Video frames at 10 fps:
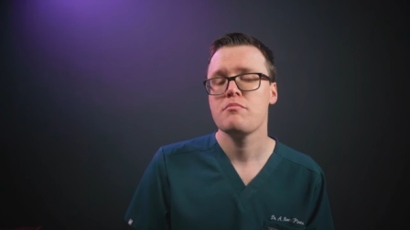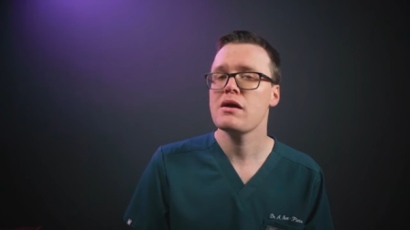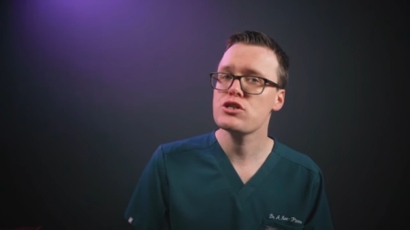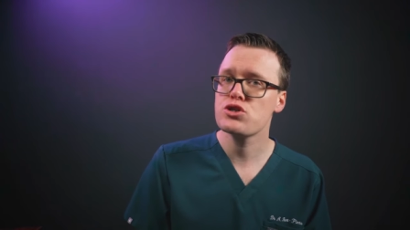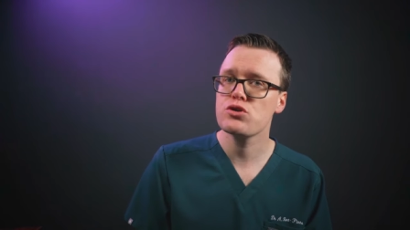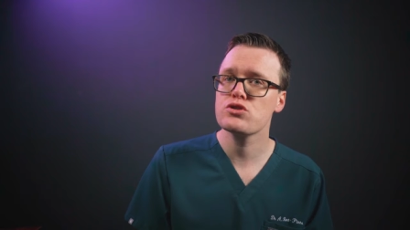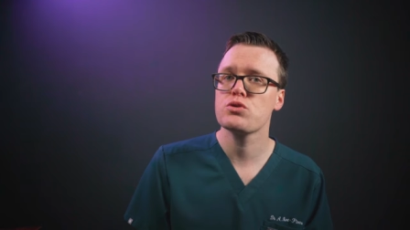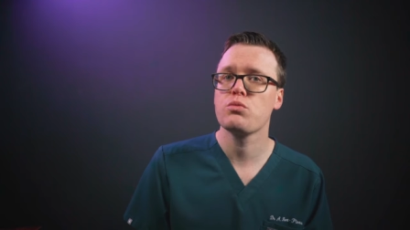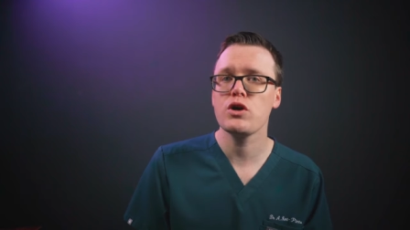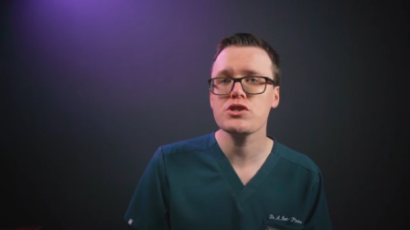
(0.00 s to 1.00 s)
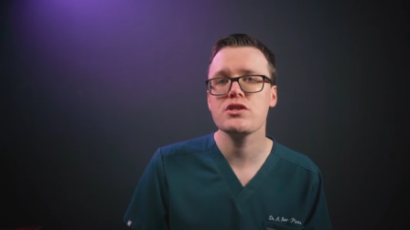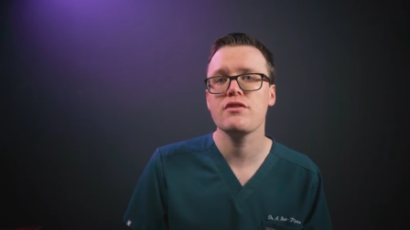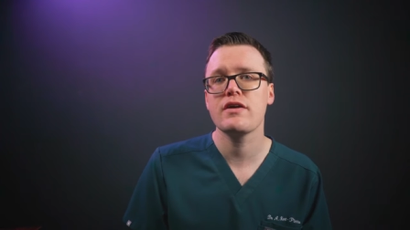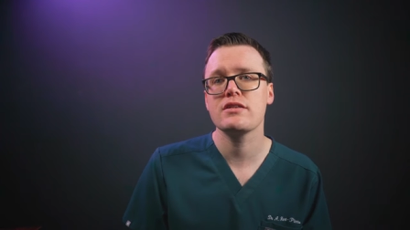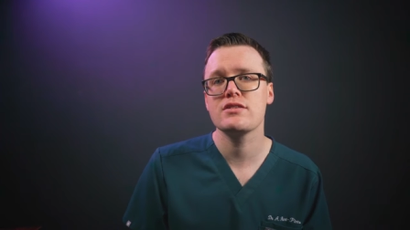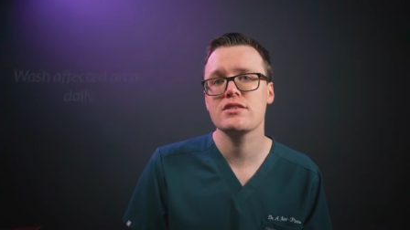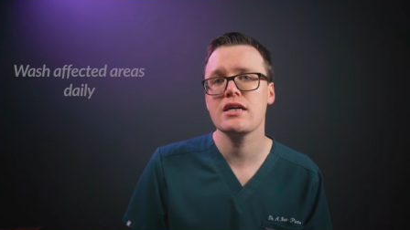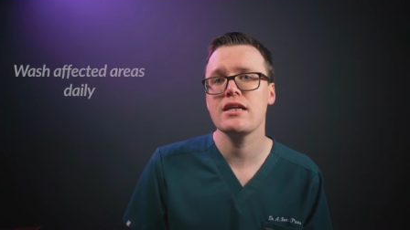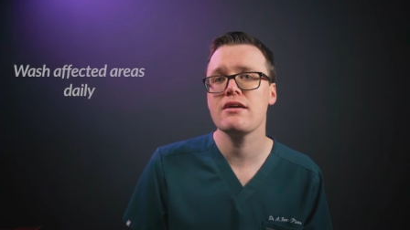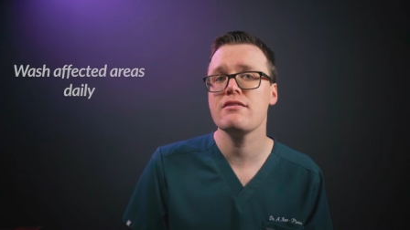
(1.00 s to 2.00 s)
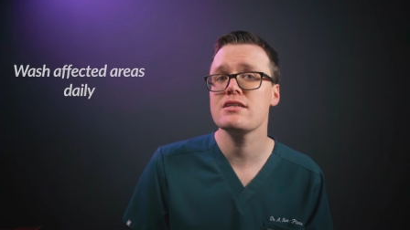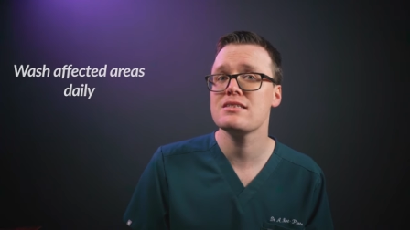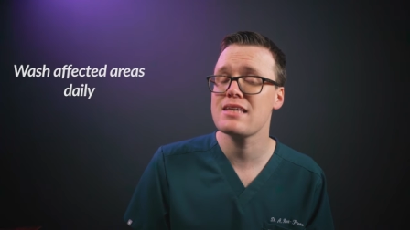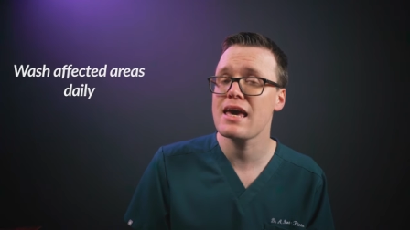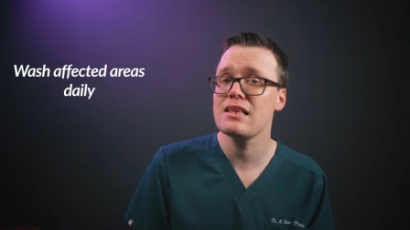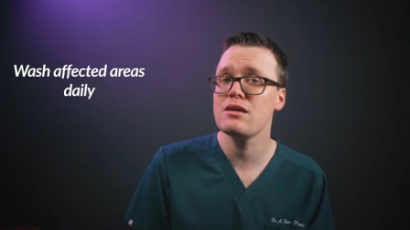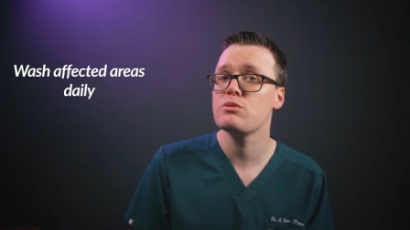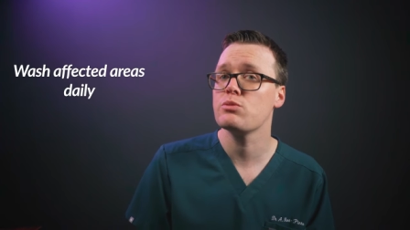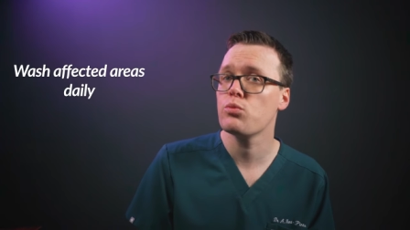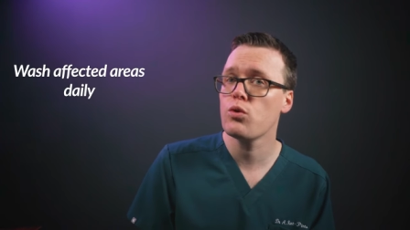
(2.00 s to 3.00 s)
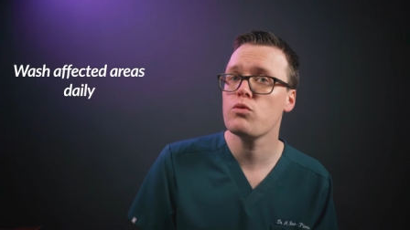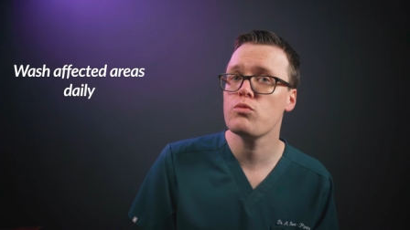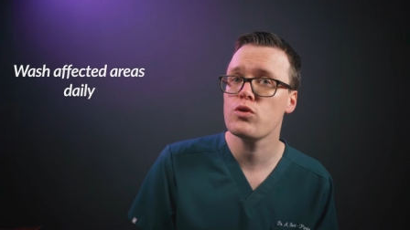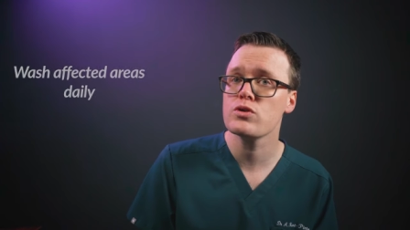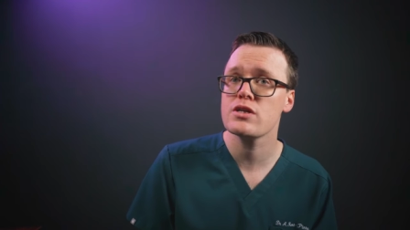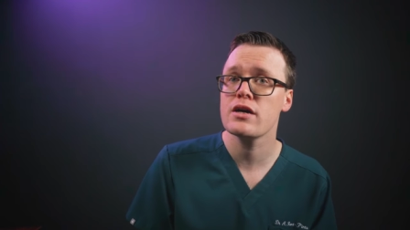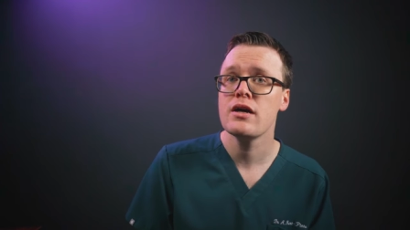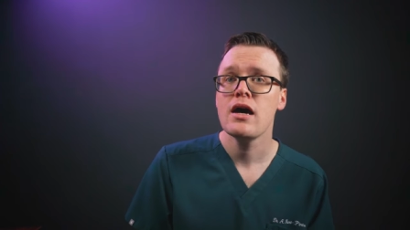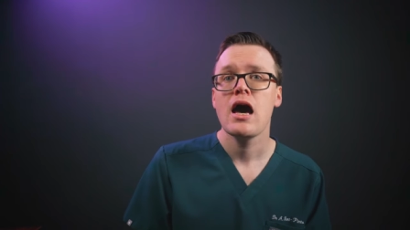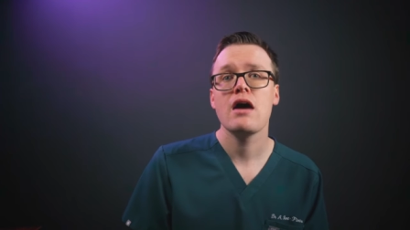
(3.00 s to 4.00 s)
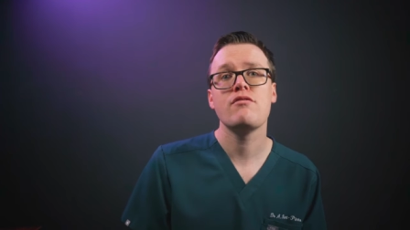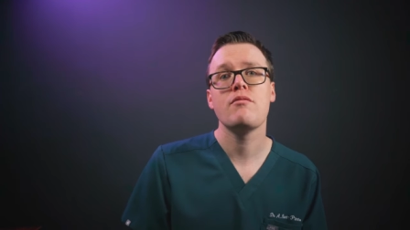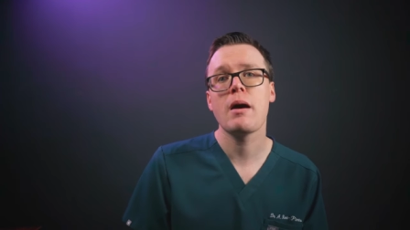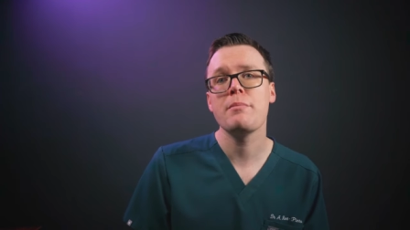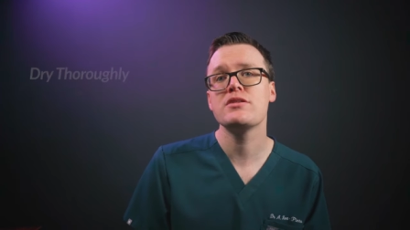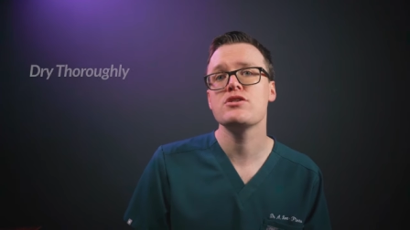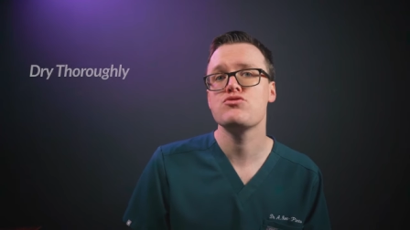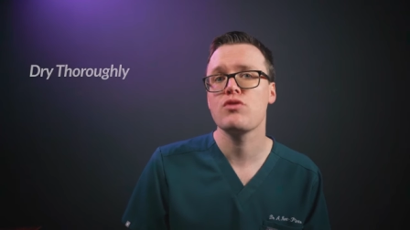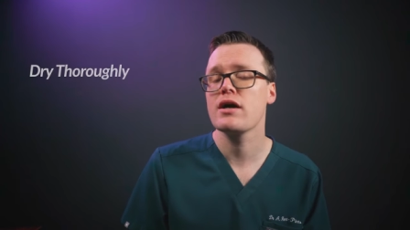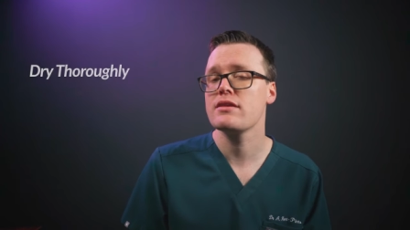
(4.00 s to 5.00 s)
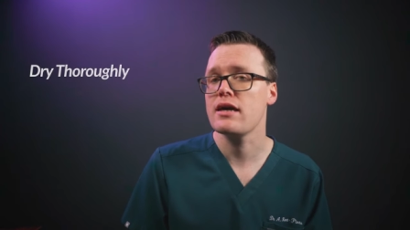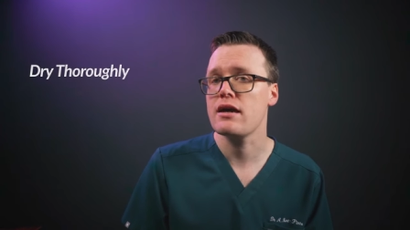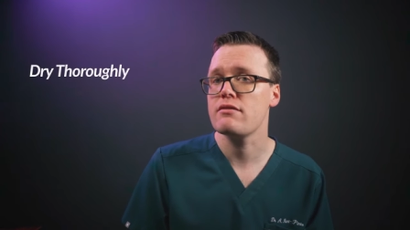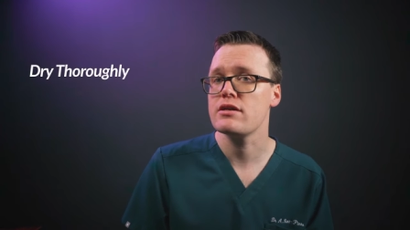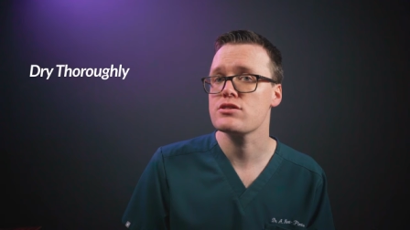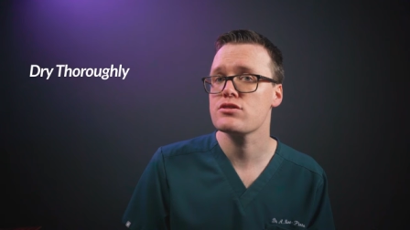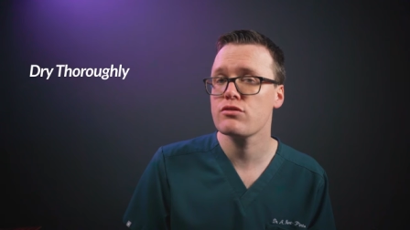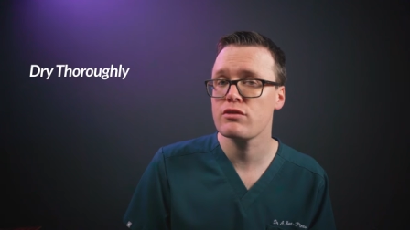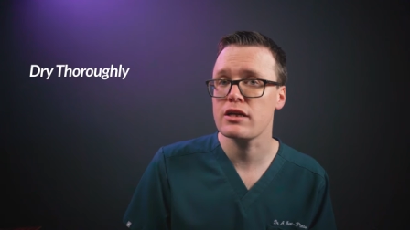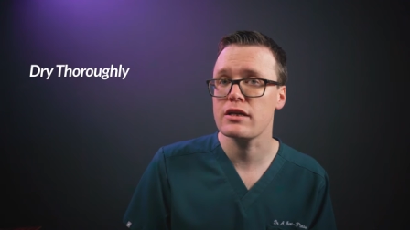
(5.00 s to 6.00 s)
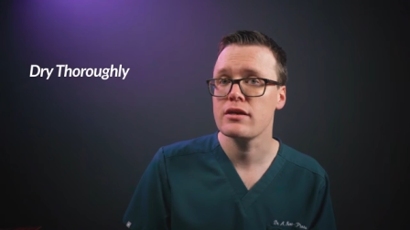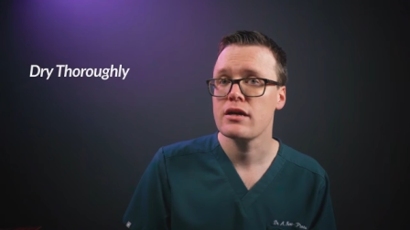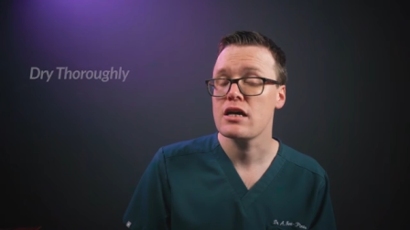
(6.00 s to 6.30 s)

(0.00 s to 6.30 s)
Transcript: Make sure to wash the affected skin areas daily with warm water and remember to dry the areas thoroughly,